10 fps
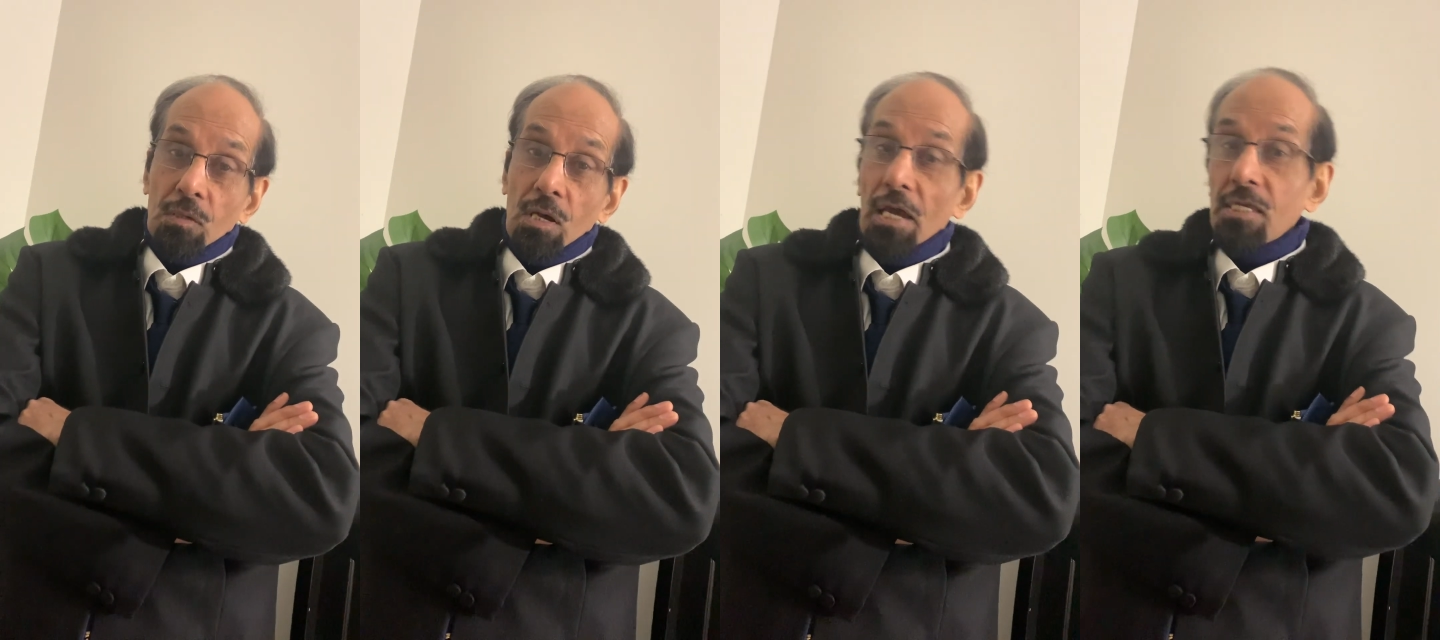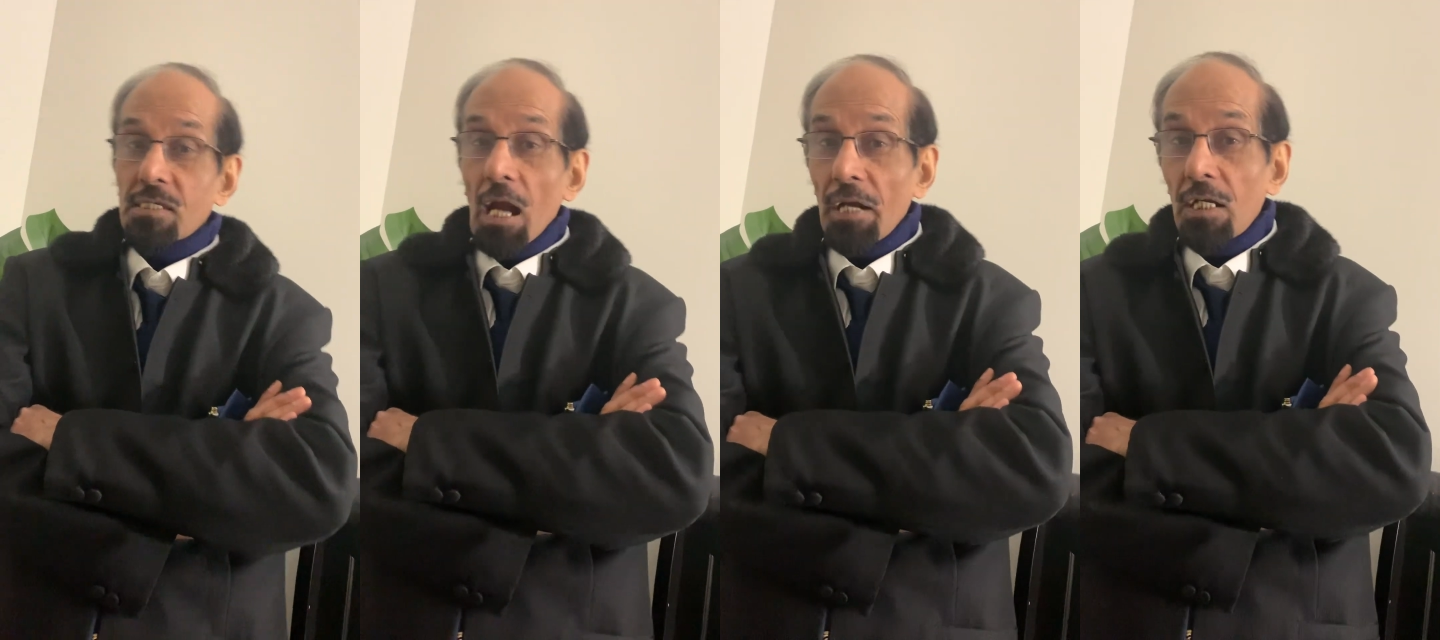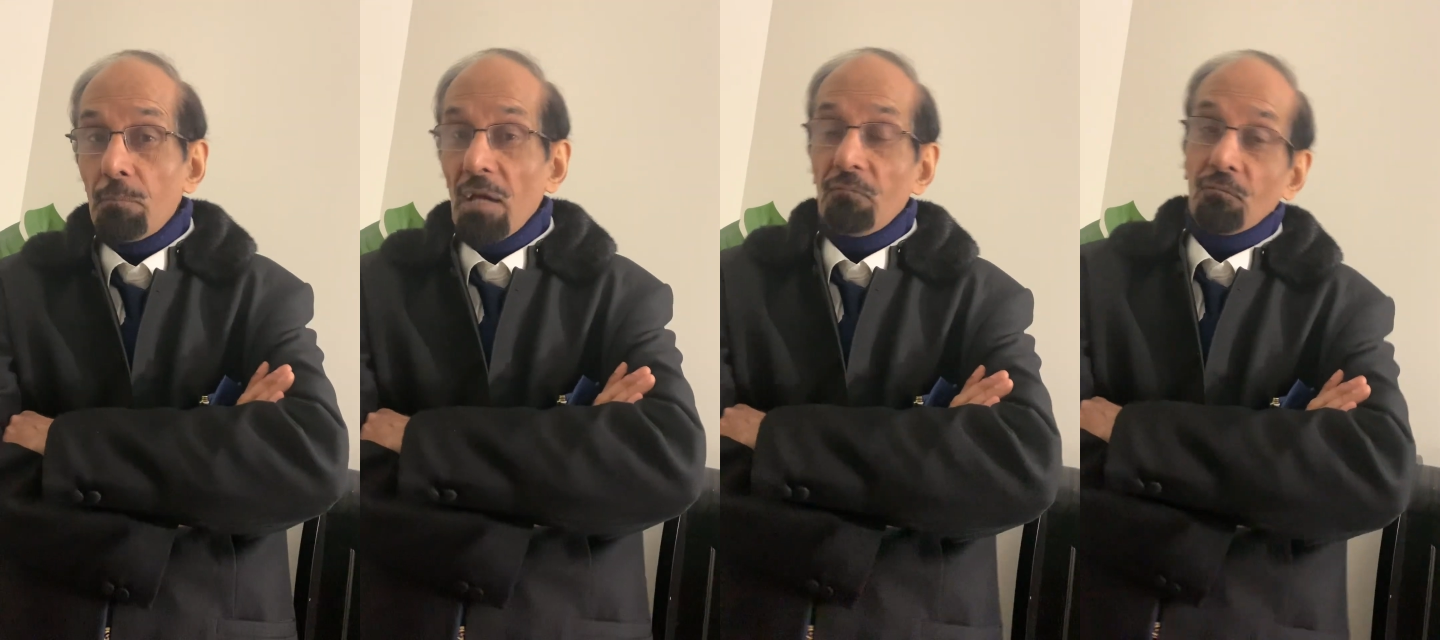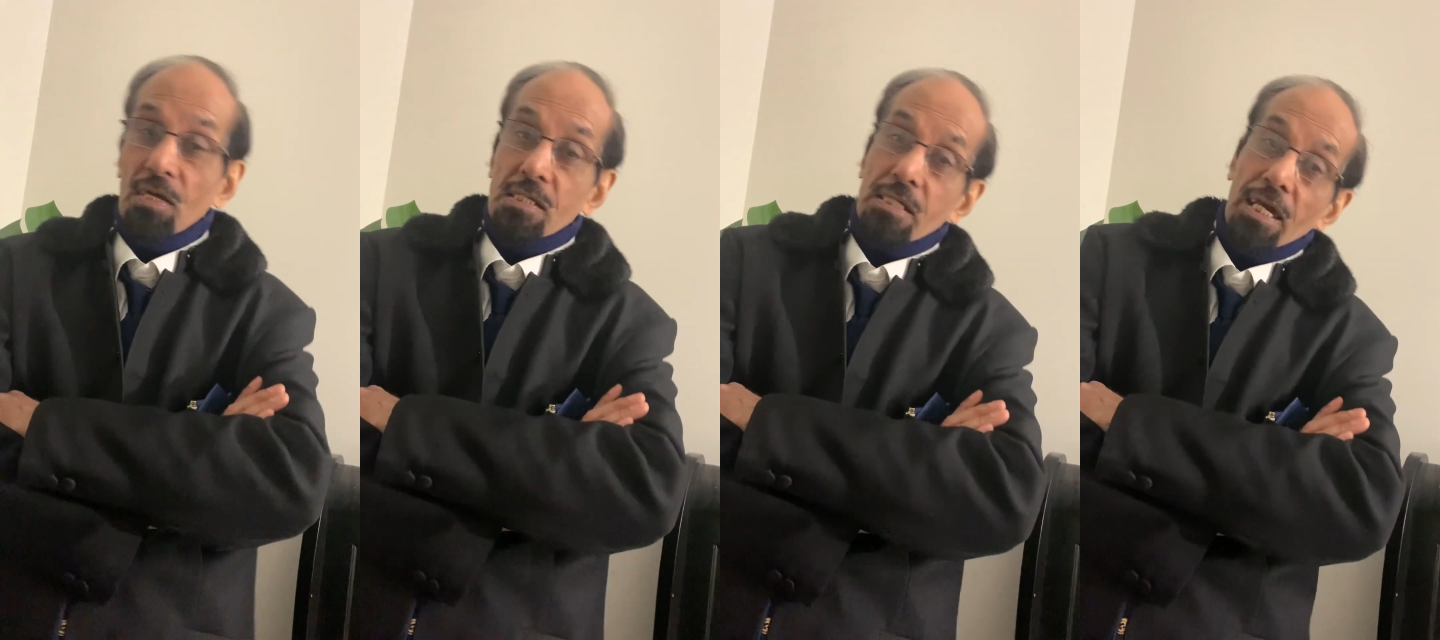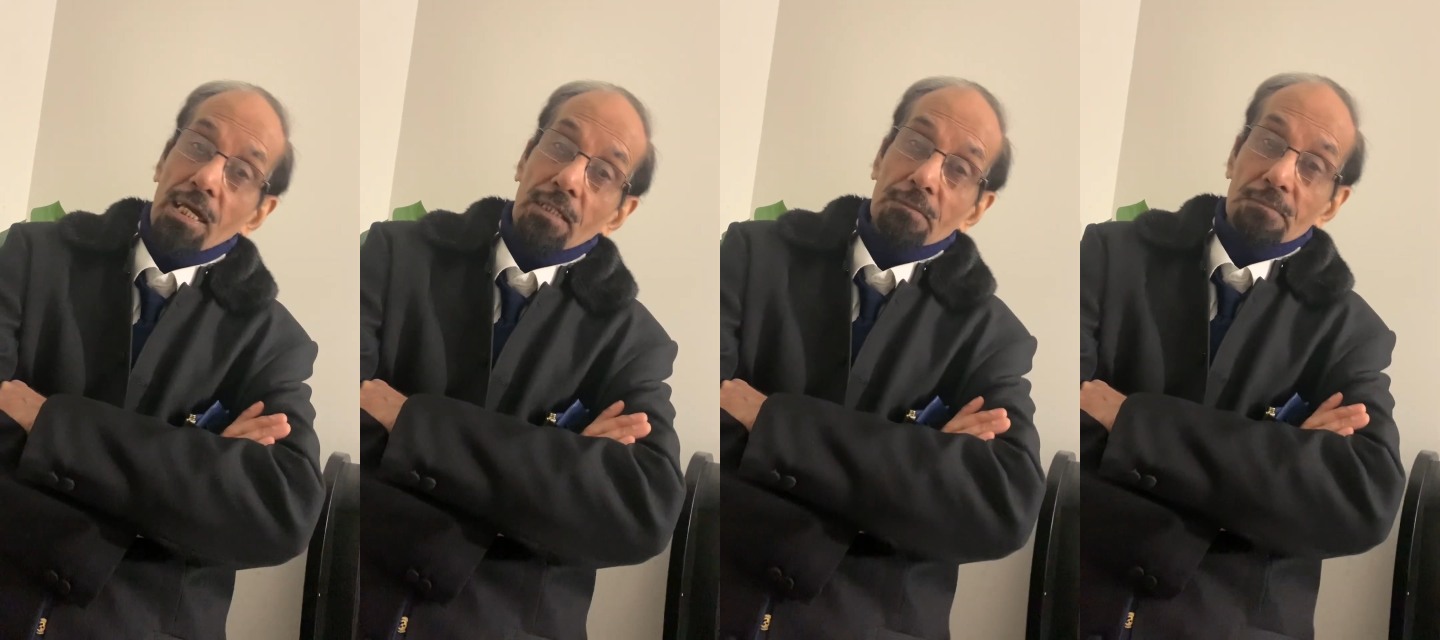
I started my first day